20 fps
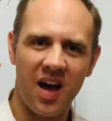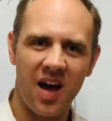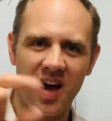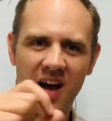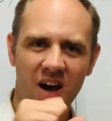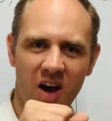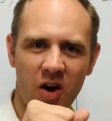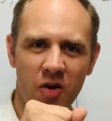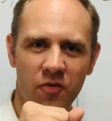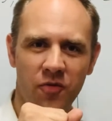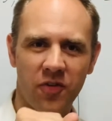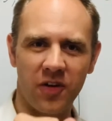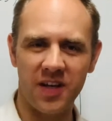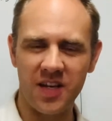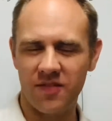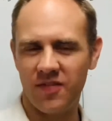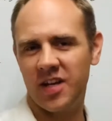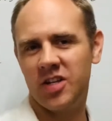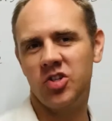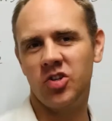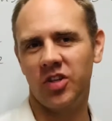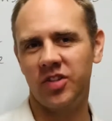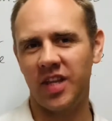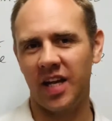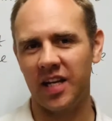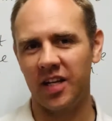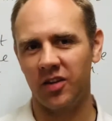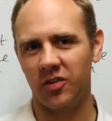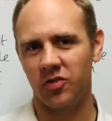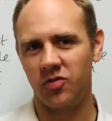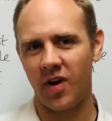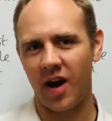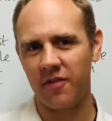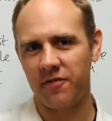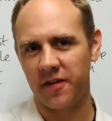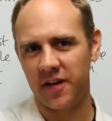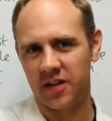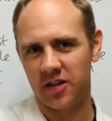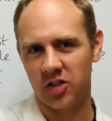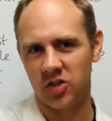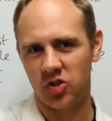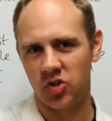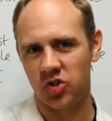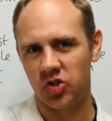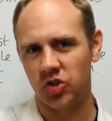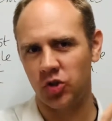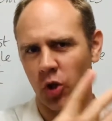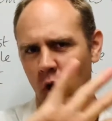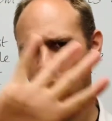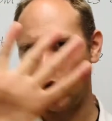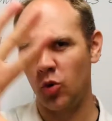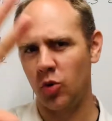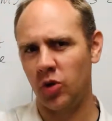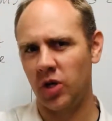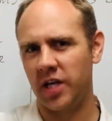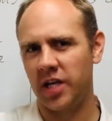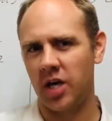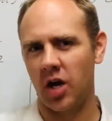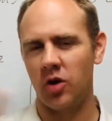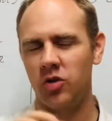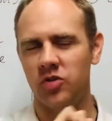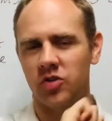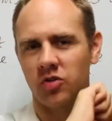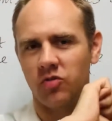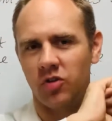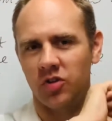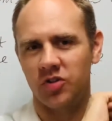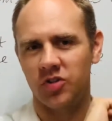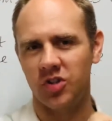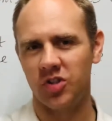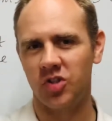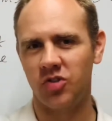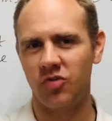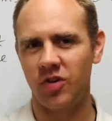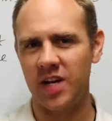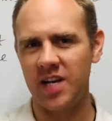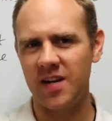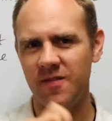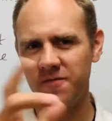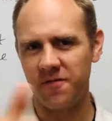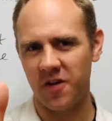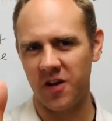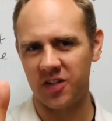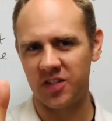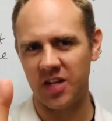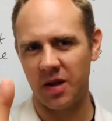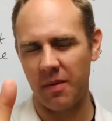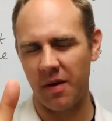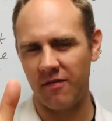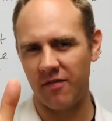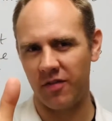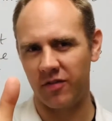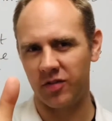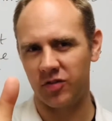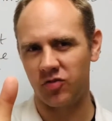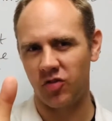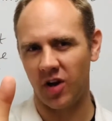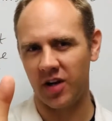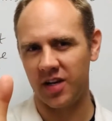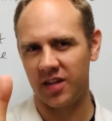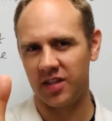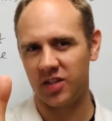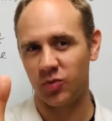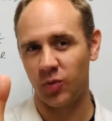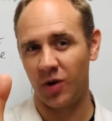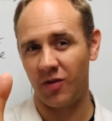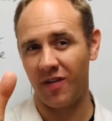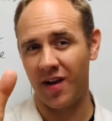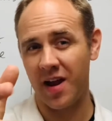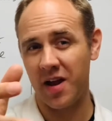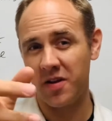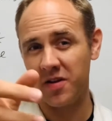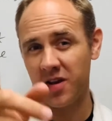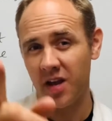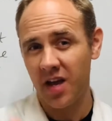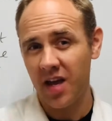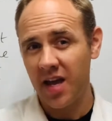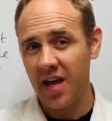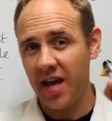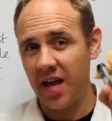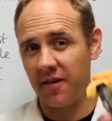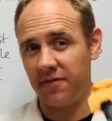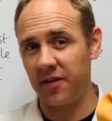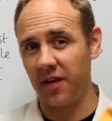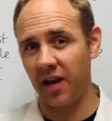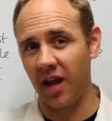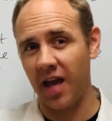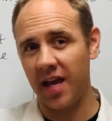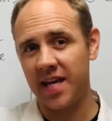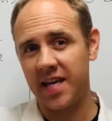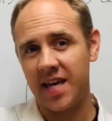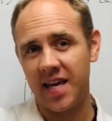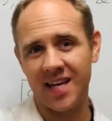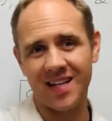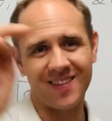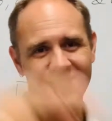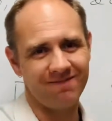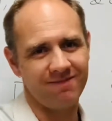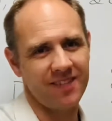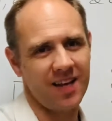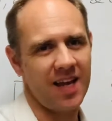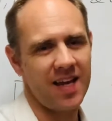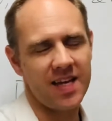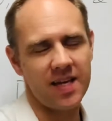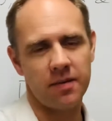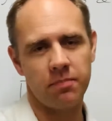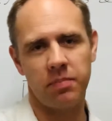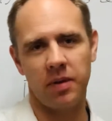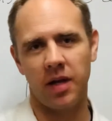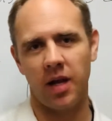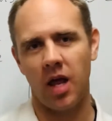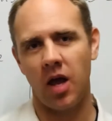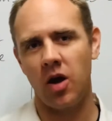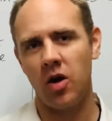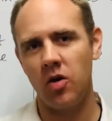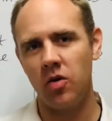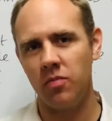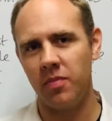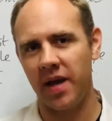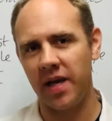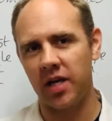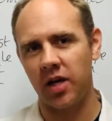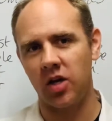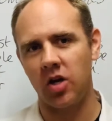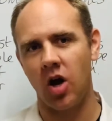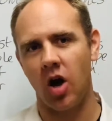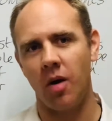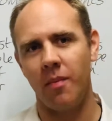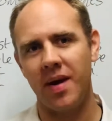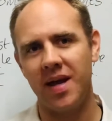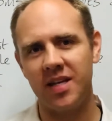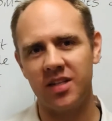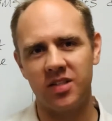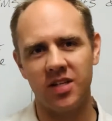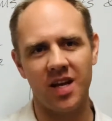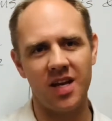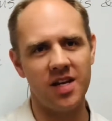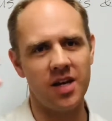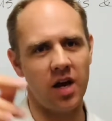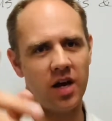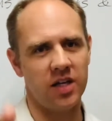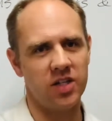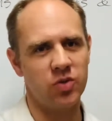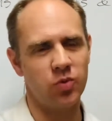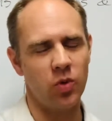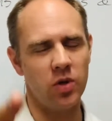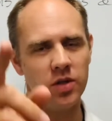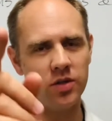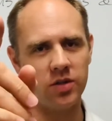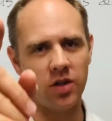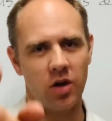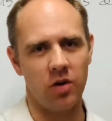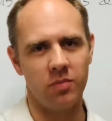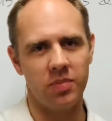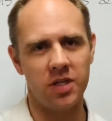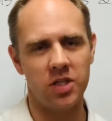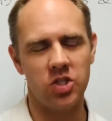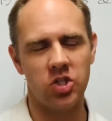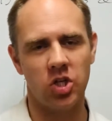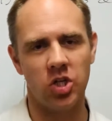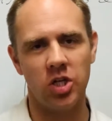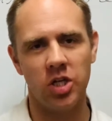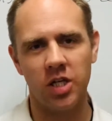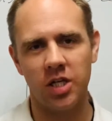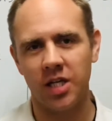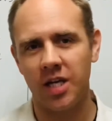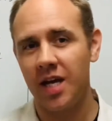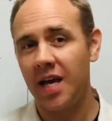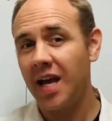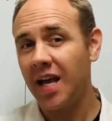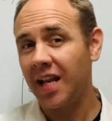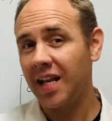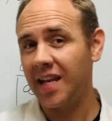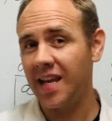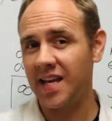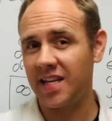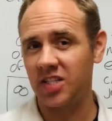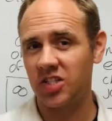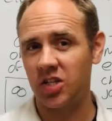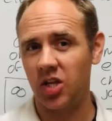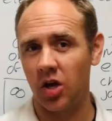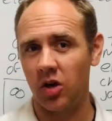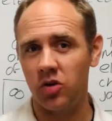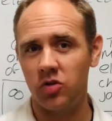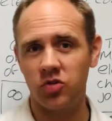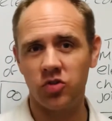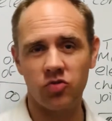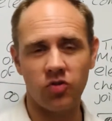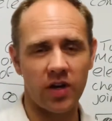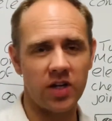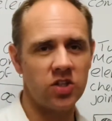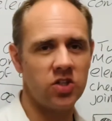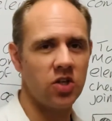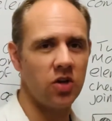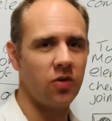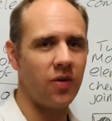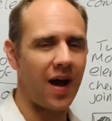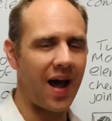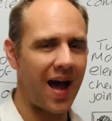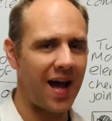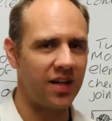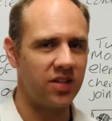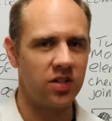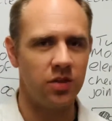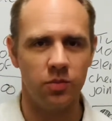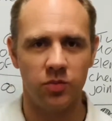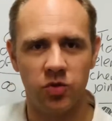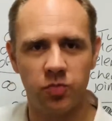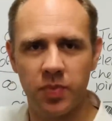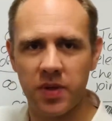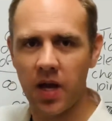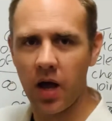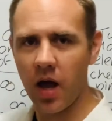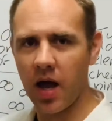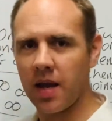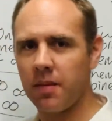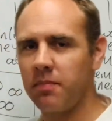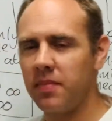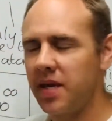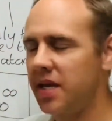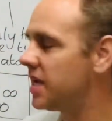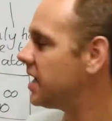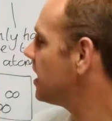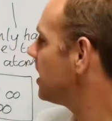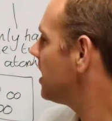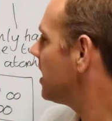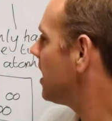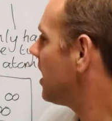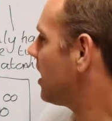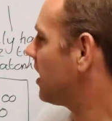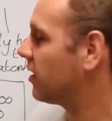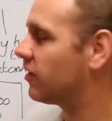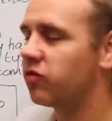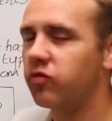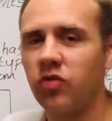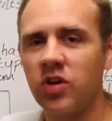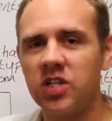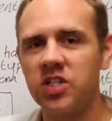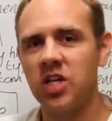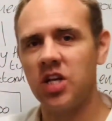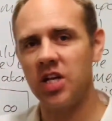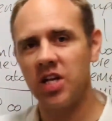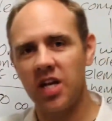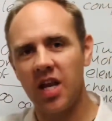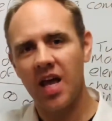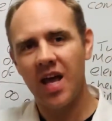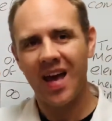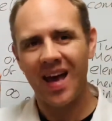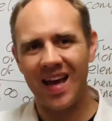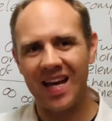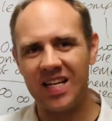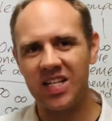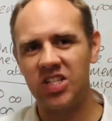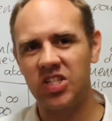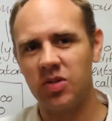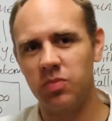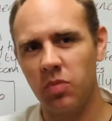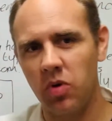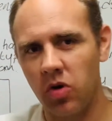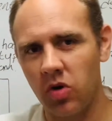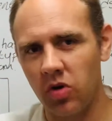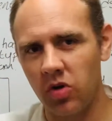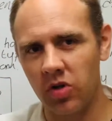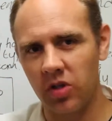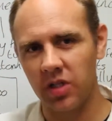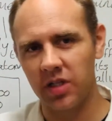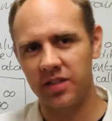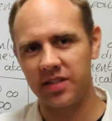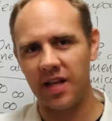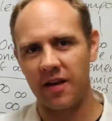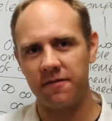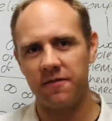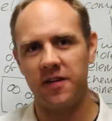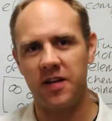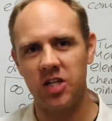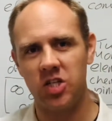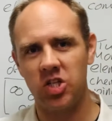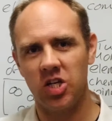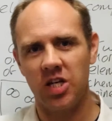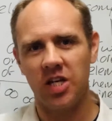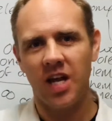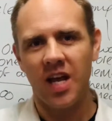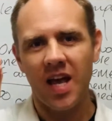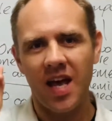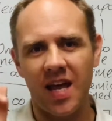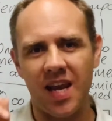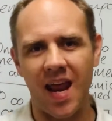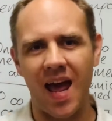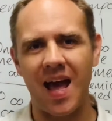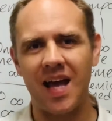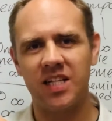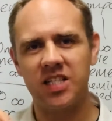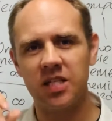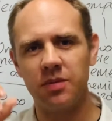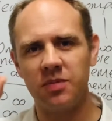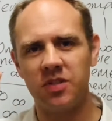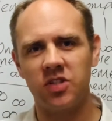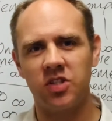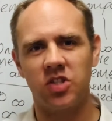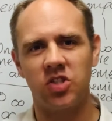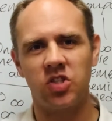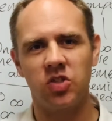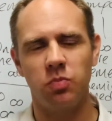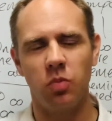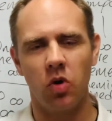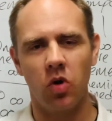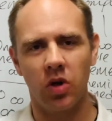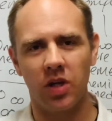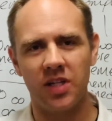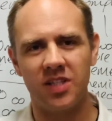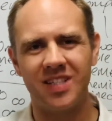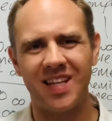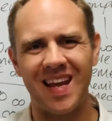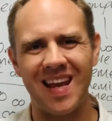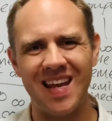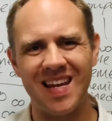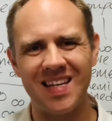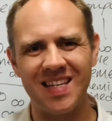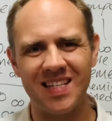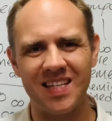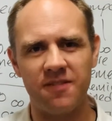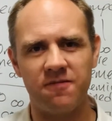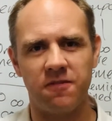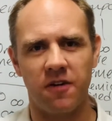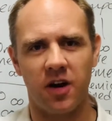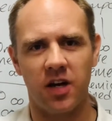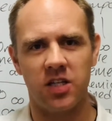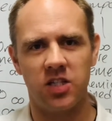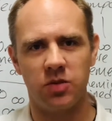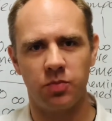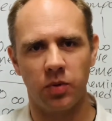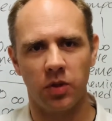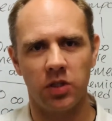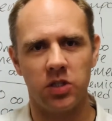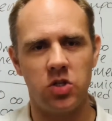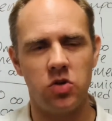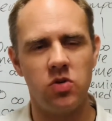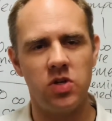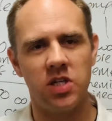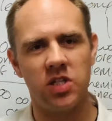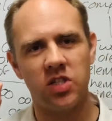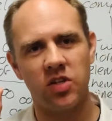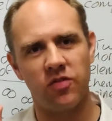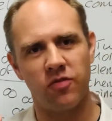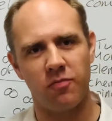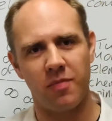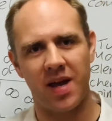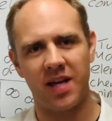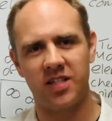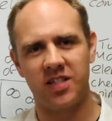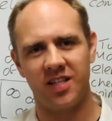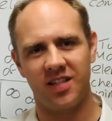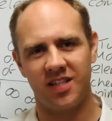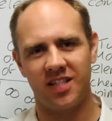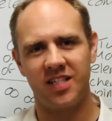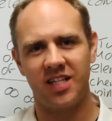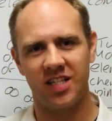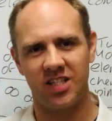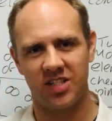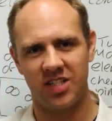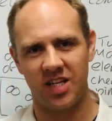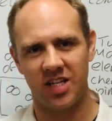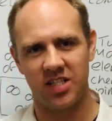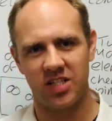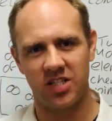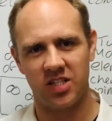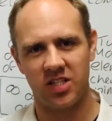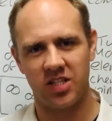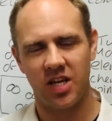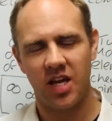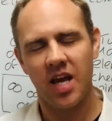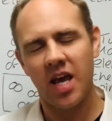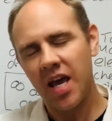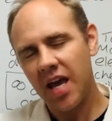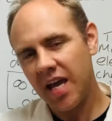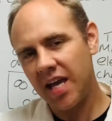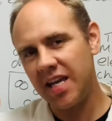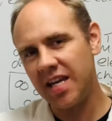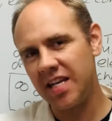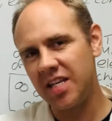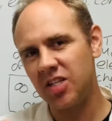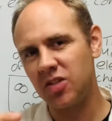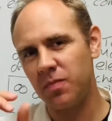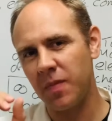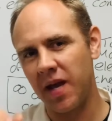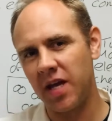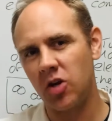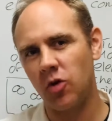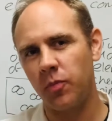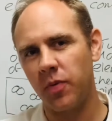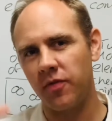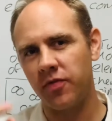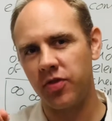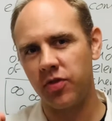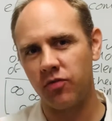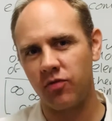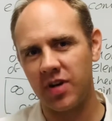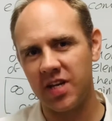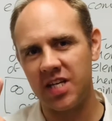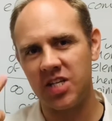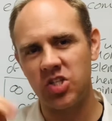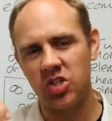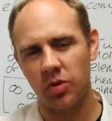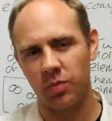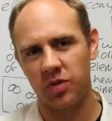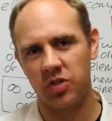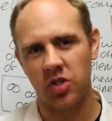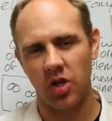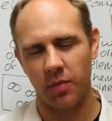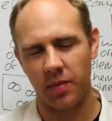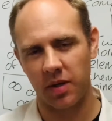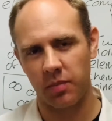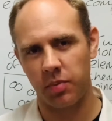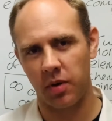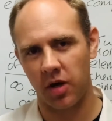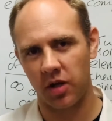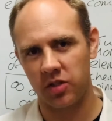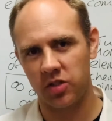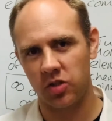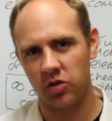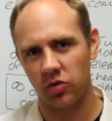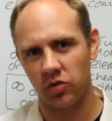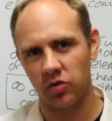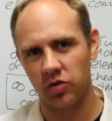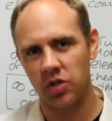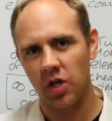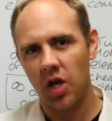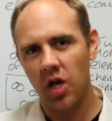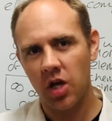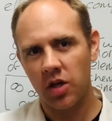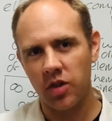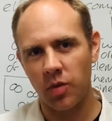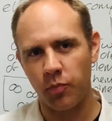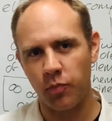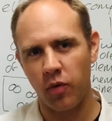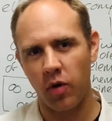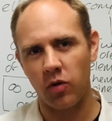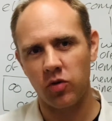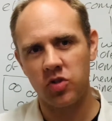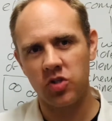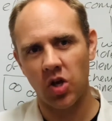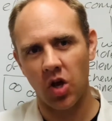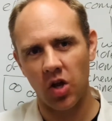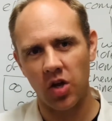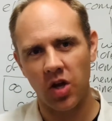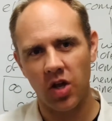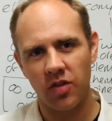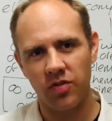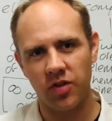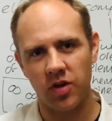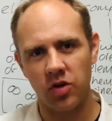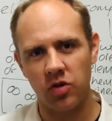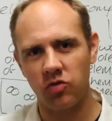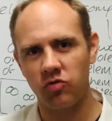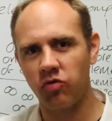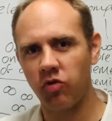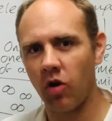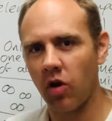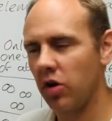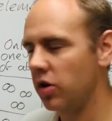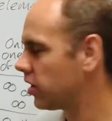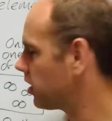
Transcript: hopefully you've enjoyed that little graphic that just slowly goes across the screen. First time I've ever tried it this way round. If you like it, like below, make a comment, a nice one, don't be a jerk. Let's go straight to atoms. Behind me I've written a small definition. An atom is the smallest indivisible unit of matter that exists. It is made up of three subatomic particles, the proton, the neutron,